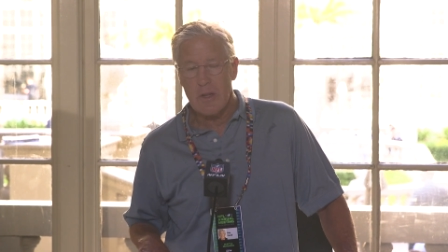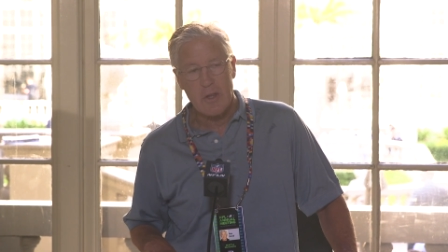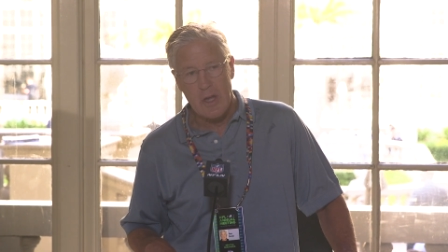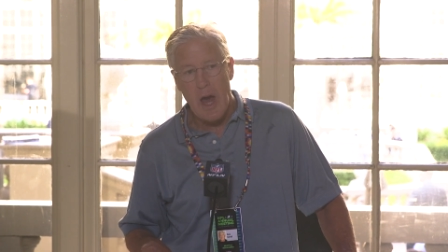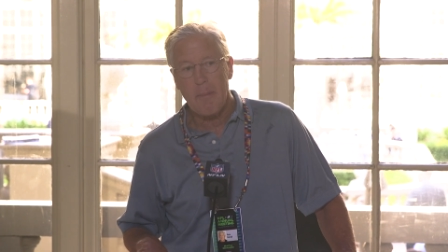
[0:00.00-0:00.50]

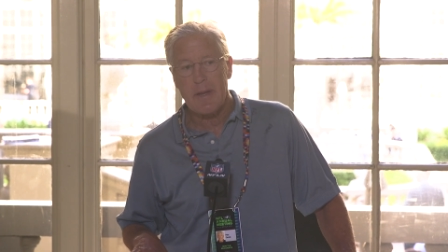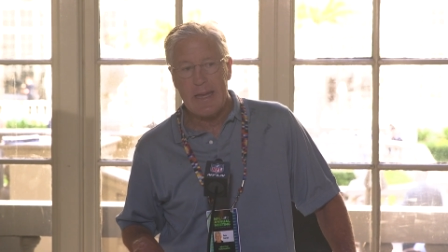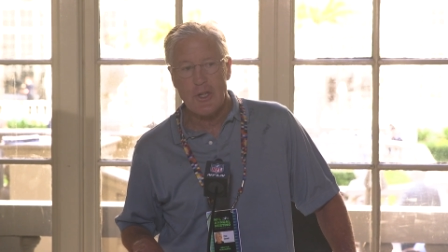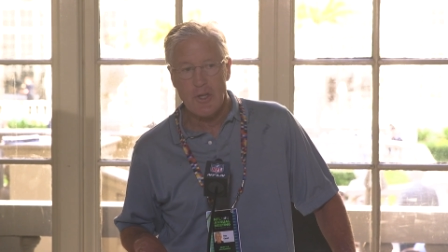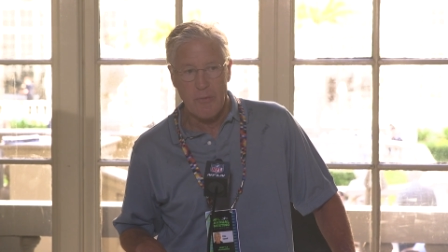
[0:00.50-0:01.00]
that the
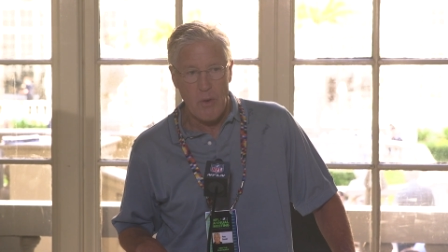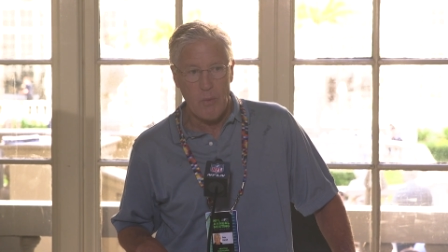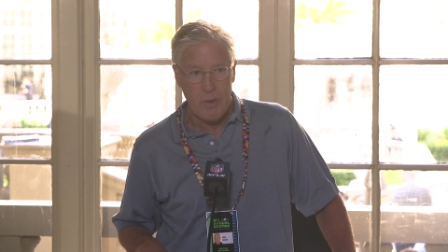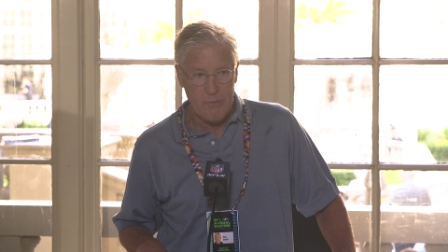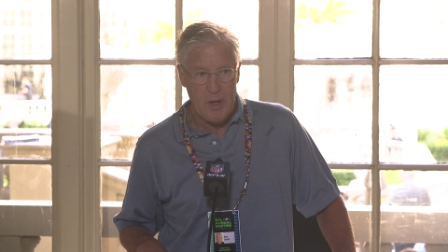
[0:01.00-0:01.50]
combination of
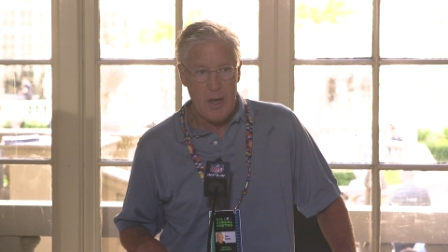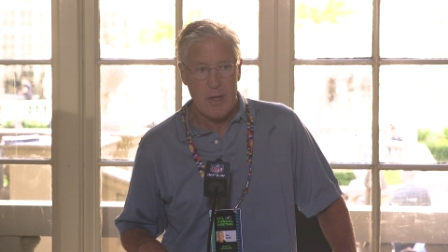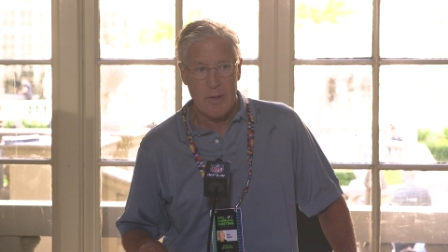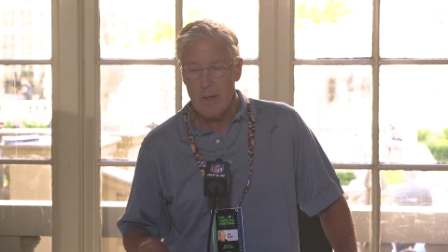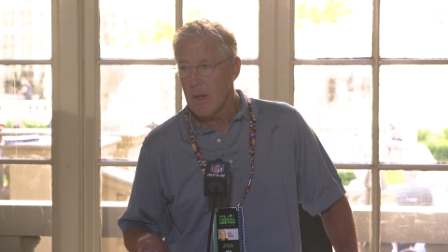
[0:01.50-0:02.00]
what we've
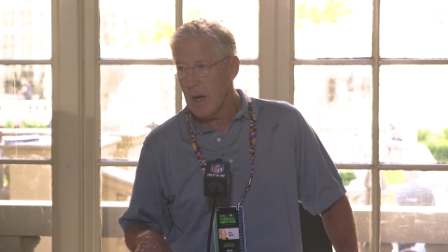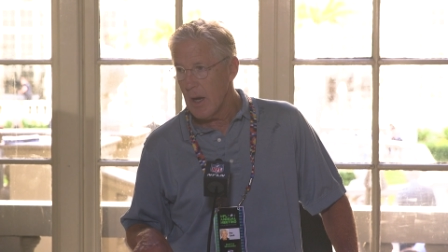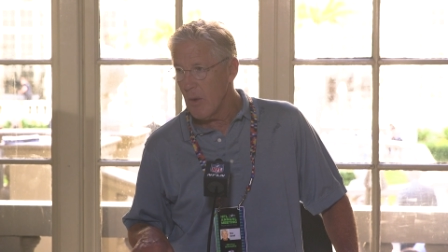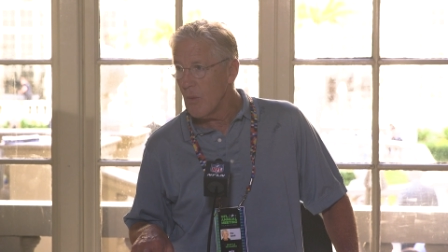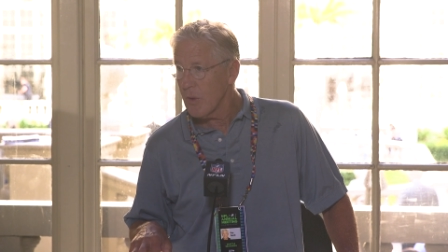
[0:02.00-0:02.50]
done uh,